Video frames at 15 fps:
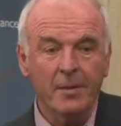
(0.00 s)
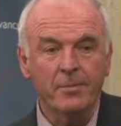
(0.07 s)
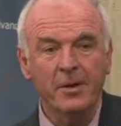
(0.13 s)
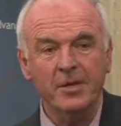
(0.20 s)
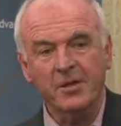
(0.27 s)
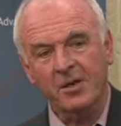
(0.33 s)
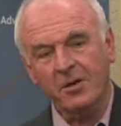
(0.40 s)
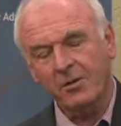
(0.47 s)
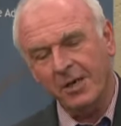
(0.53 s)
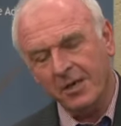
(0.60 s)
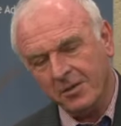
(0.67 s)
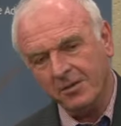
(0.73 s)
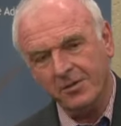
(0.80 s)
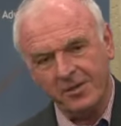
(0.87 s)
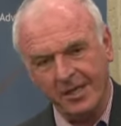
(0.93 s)
But the
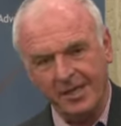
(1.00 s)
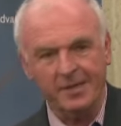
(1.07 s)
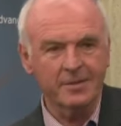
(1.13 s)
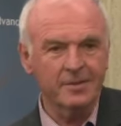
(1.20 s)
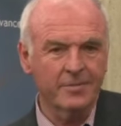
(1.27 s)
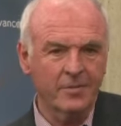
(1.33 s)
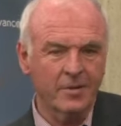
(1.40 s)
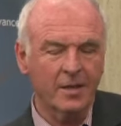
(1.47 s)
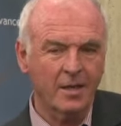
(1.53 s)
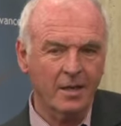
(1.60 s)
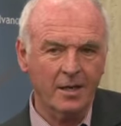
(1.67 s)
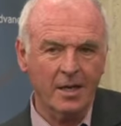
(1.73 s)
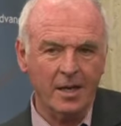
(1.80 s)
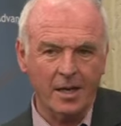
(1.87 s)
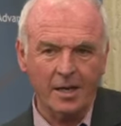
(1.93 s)
critical thing,
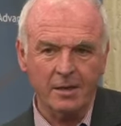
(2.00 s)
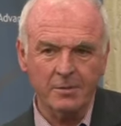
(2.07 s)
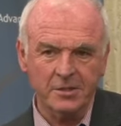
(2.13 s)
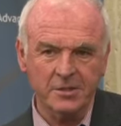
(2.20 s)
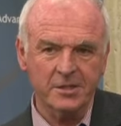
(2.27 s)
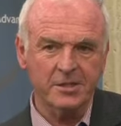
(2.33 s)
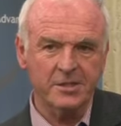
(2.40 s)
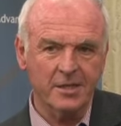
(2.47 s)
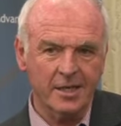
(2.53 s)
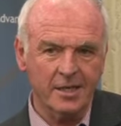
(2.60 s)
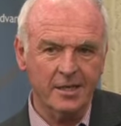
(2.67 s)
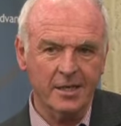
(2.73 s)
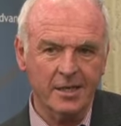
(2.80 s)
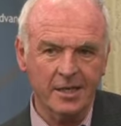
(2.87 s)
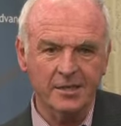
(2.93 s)
which she said,
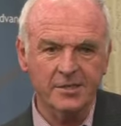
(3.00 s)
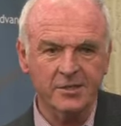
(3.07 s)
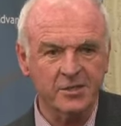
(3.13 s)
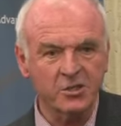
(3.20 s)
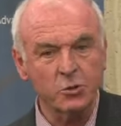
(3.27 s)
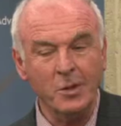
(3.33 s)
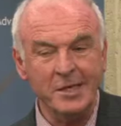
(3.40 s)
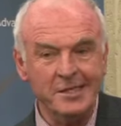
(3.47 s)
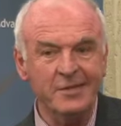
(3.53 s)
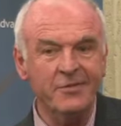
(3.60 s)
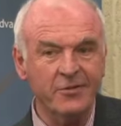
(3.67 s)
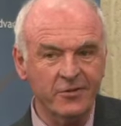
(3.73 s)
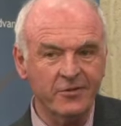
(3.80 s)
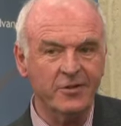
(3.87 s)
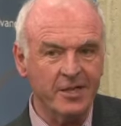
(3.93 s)
is that
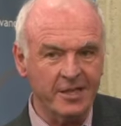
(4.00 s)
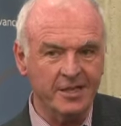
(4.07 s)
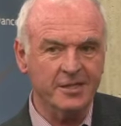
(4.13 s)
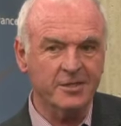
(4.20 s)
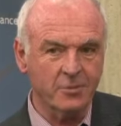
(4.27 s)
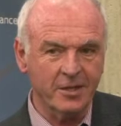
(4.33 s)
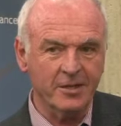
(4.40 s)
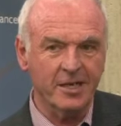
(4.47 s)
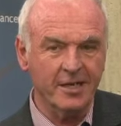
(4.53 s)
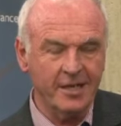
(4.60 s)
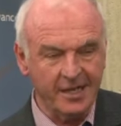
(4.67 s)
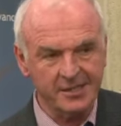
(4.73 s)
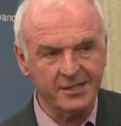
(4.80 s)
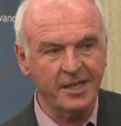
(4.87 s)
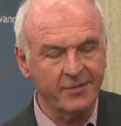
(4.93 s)
2015 is when they
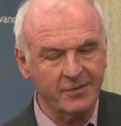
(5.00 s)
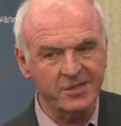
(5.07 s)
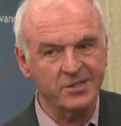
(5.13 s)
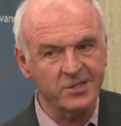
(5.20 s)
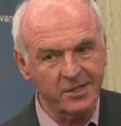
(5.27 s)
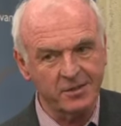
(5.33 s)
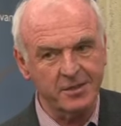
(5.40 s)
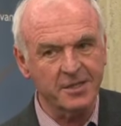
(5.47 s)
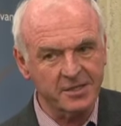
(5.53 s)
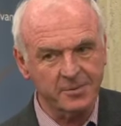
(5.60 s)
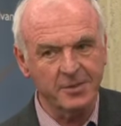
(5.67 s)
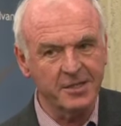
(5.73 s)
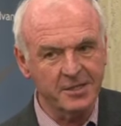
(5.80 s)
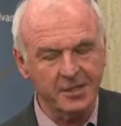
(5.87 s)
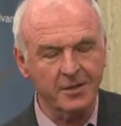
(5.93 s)
next have a serious
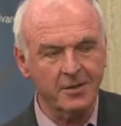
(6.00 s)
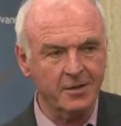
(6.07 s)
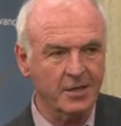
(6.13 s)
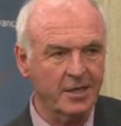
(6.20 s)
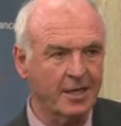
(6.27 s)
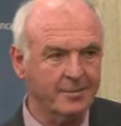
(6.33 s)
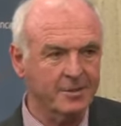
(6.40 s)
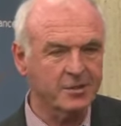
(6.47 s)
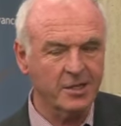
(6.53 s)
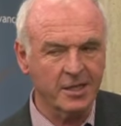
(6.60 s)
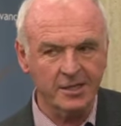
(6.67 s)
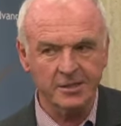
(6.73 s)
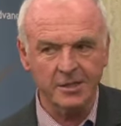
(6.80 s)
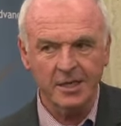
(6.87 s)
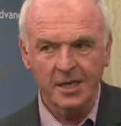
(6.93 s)
meeting on climate
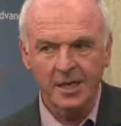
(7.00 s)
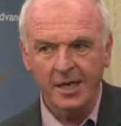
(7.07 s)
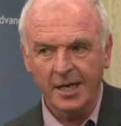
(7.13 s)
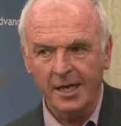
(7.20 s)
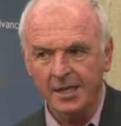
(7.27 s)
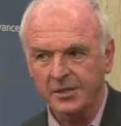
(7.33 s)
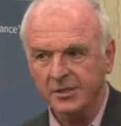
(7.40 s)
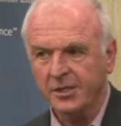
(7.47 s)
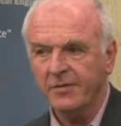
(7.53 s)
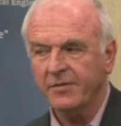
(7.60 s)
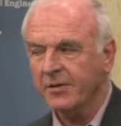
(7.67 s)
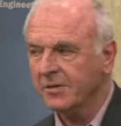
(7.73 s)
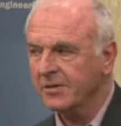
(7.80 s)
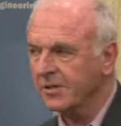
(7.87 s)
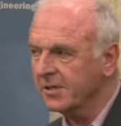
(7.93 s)
change. And she
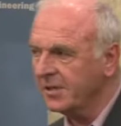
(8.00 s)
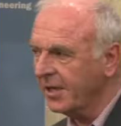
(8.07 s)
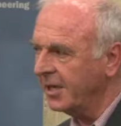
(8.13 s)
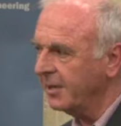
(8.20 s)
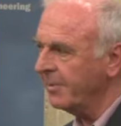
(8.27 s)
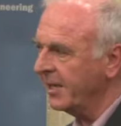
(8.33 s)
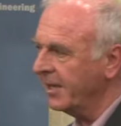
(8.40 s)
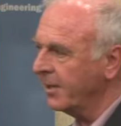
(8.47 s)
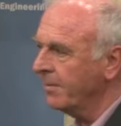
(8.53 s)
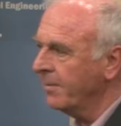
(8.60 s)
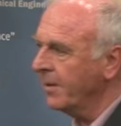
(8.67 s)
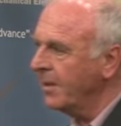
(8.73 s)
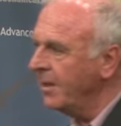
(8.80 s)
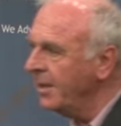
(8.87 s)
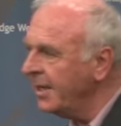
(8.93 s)
feels it's going to be
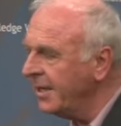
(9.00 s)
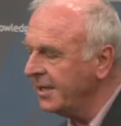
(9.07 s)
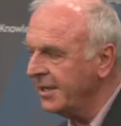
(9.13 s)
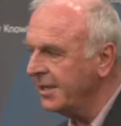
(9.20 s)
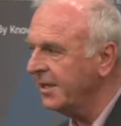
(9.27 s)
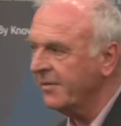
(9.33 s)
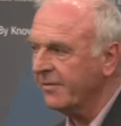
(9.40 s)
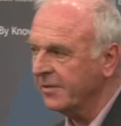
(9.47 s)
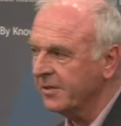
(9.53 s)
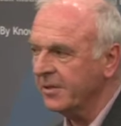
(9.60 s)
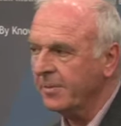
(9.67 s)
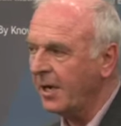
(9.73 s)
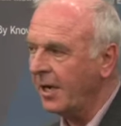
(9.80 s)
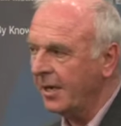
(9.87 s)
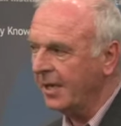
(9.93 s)
completely different to
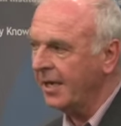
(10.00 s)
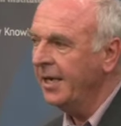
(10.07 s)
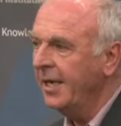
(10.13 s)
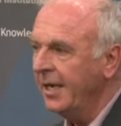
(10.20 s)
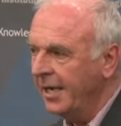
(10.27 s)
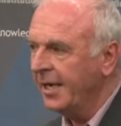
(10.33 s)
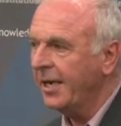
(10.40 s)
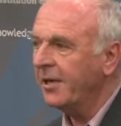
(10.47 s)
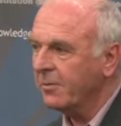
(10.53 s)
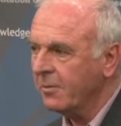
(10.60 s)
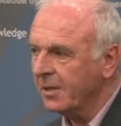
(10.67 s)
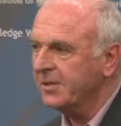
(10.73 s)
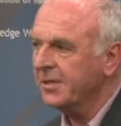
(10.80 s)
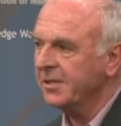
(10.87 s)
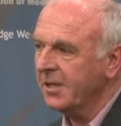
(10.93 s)
Bali. In other
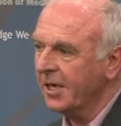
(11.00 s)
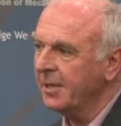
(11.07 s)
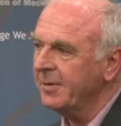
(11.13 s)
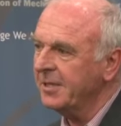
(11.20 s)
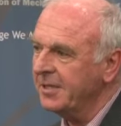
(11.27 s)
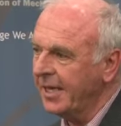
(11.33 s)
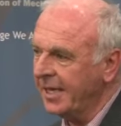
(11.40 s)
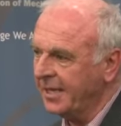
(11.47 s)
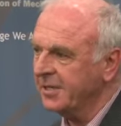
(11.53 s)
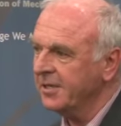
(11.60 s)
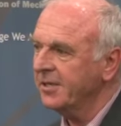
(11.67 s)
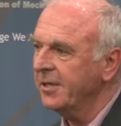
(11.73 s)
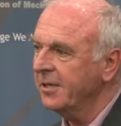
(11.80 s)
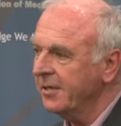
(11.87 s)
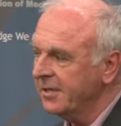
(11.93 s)
words, it's going to be taken
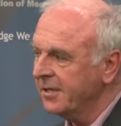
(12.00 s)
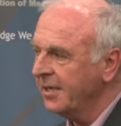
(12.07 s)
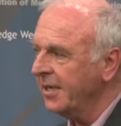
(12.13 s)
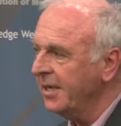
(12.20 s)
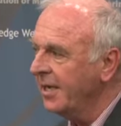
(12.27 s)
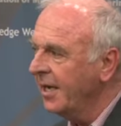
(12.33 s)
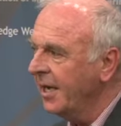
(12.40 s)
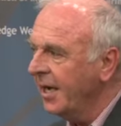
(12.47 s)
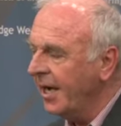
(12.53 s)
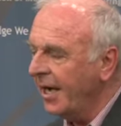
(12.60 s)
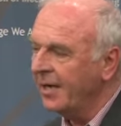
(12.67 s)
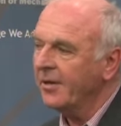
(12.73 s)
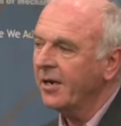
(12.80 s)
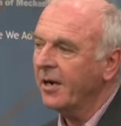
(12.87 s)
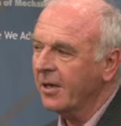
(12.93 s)
seriously,
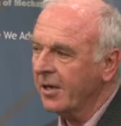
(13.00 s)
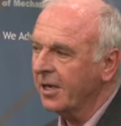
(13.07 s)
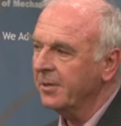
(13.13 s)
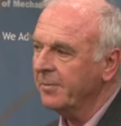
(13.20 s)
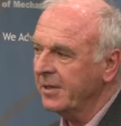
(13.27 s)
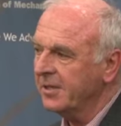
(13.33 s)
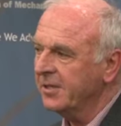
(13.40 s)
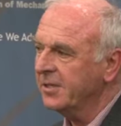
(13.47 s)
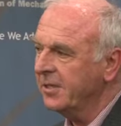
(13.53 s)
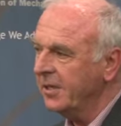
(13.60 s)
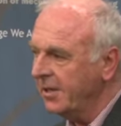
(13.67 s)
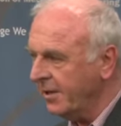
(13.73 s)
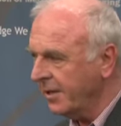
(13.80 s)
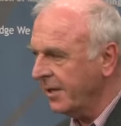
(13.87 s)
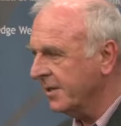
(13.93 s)
and there are going to be
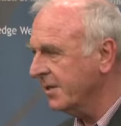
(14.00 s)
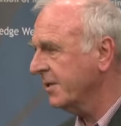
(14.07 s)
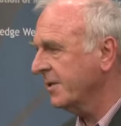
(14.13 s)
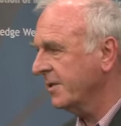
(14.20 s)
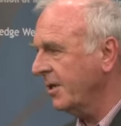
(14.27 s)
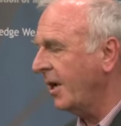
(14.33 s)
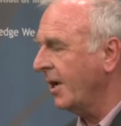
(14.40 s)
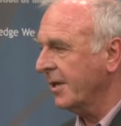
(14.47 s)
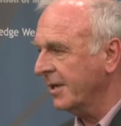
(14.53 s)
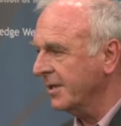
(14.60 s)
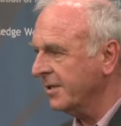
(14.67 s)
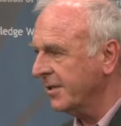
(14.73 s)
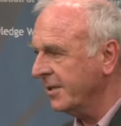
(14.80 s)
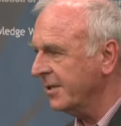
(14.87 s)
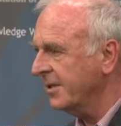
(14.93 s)
serious
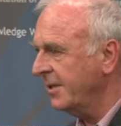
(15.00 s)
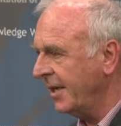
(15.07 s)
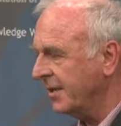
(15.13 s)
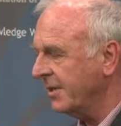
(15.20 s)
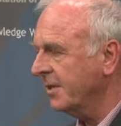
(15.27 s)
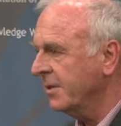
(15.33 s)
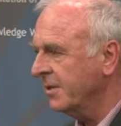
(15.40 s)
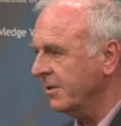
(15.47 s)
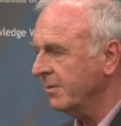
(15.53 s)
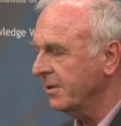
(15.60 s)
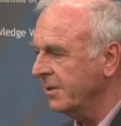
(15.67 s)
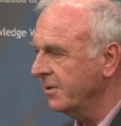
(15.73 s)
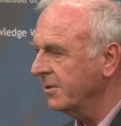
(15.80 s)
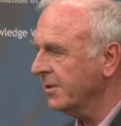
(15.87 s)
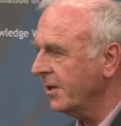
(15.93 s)
targets that are set to
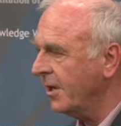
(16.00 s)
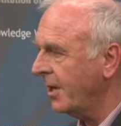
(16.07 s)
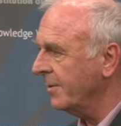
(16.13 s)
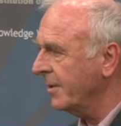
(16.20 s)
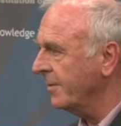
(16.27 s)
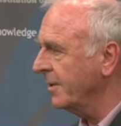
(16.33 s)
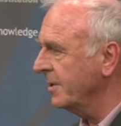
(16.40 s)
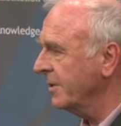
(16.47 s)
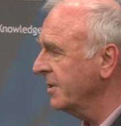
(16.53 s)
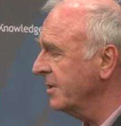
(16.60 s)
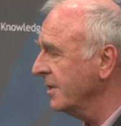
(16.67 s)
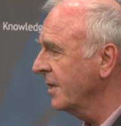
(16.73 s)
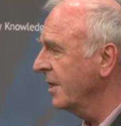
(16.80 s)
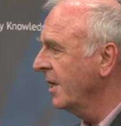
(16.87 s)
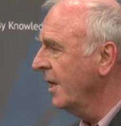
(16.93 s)
reduce carbon emissions.